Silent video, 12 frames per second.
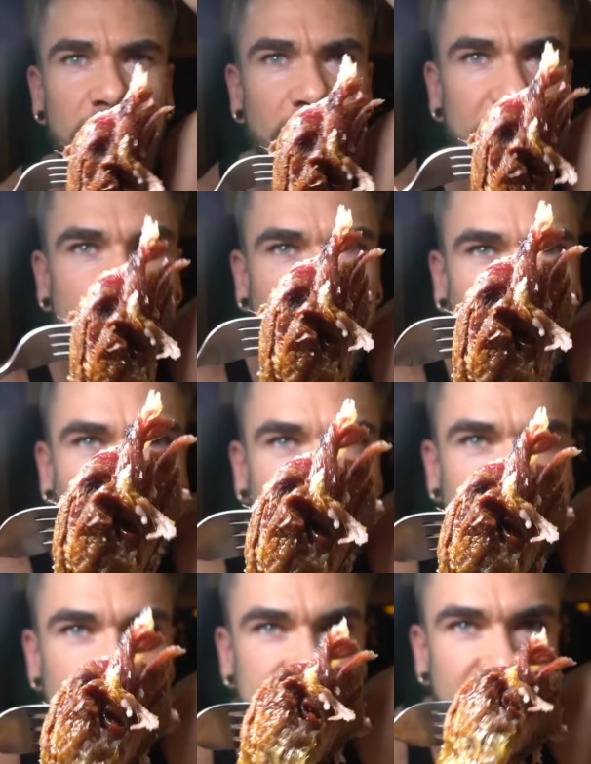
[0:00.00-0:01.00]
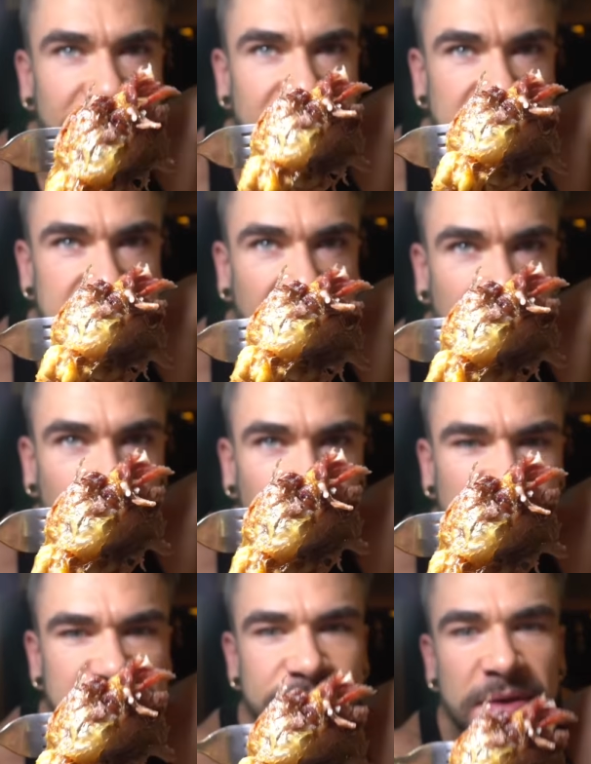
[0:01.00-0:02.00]
call it that. So we have this like
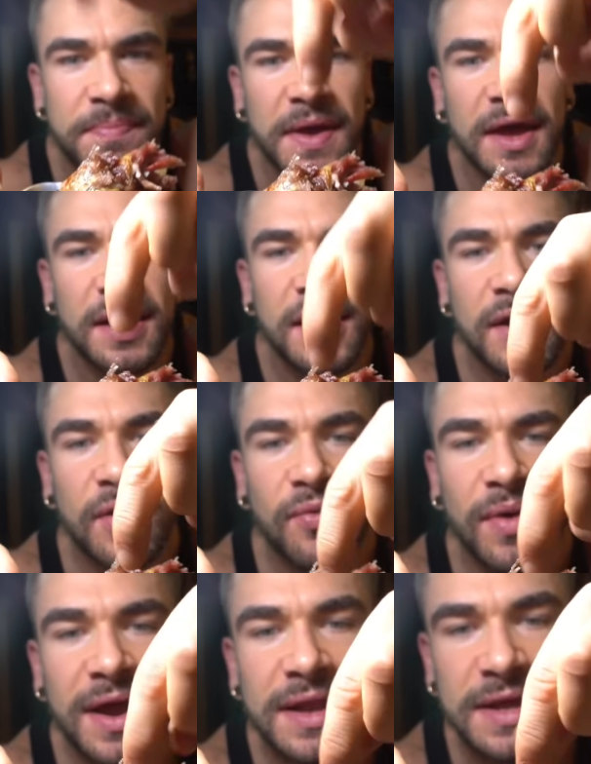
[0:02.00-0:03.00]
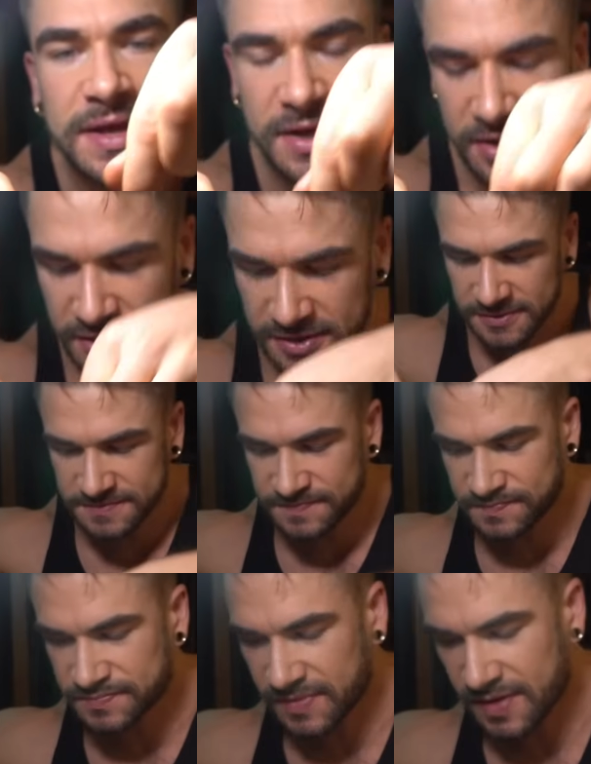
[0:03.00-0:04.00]
crispy bit right here.
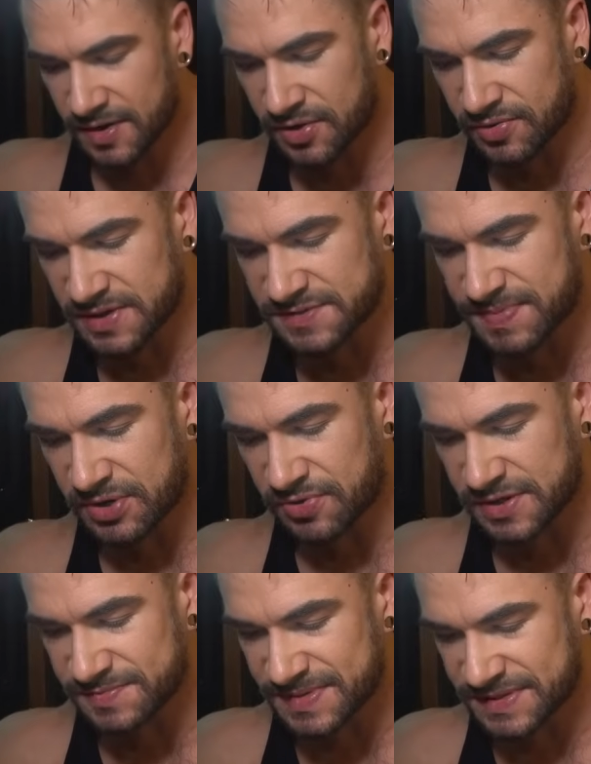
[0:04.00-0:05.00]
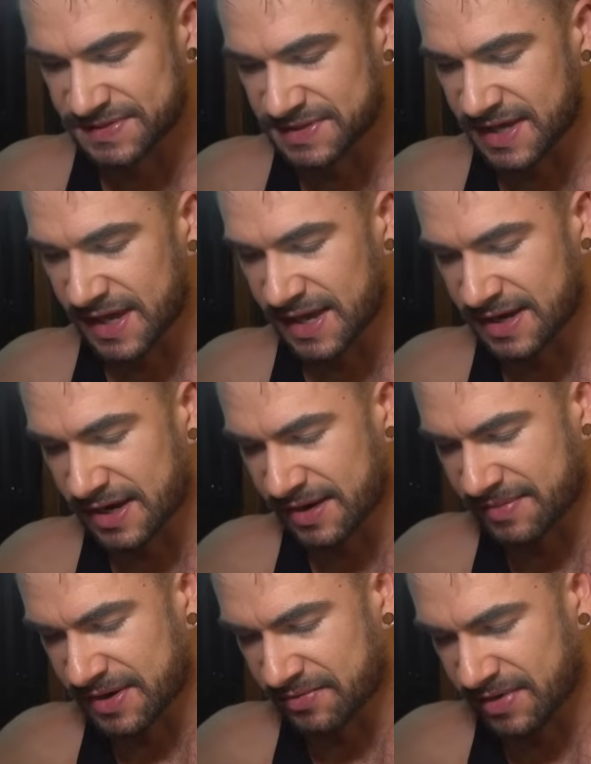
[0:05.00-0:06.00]
Crispy skin. Here,
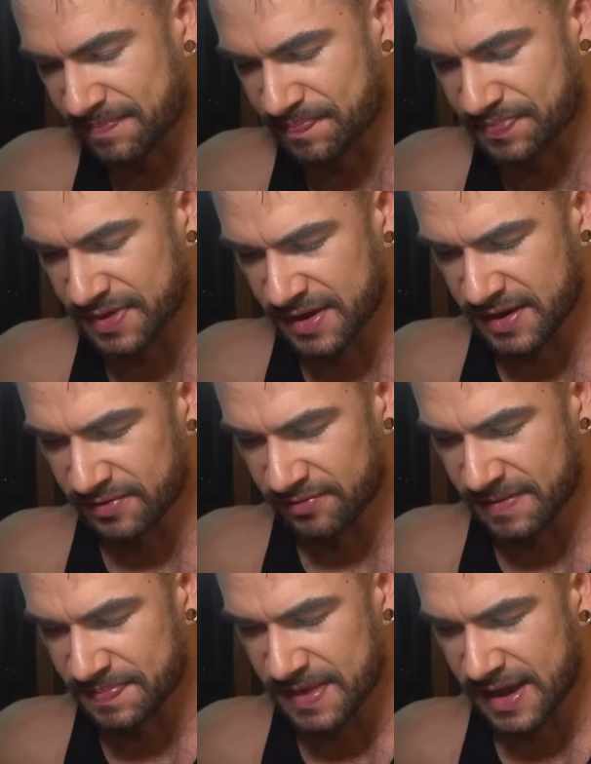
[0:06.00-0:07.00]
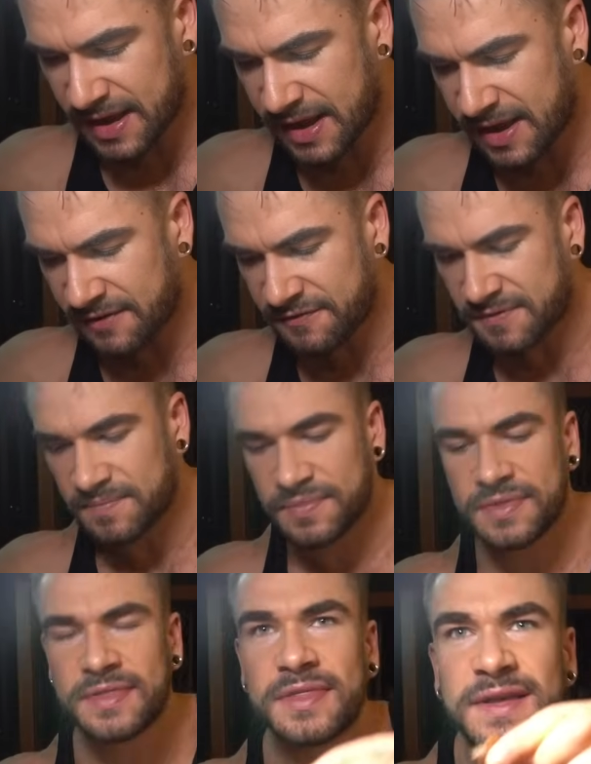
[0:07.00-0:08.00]
I'm going to rip that off.
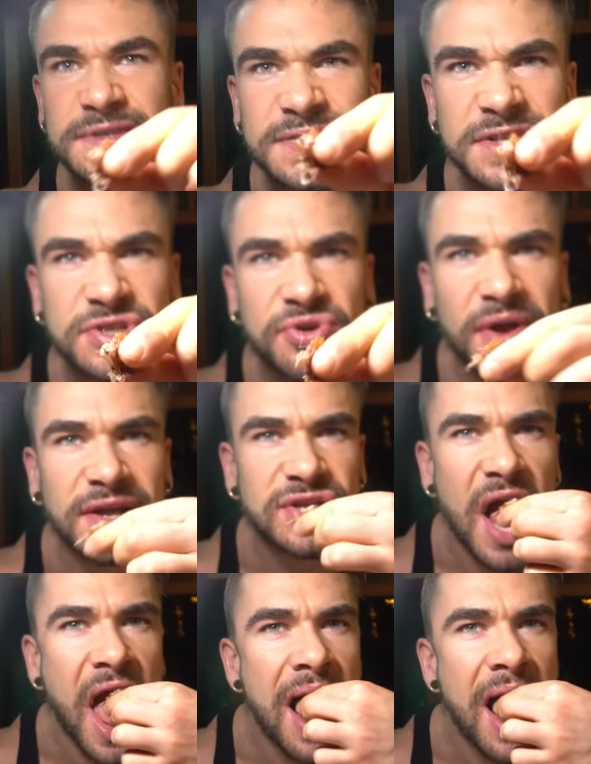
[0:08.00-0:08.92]
Listen to this crunch.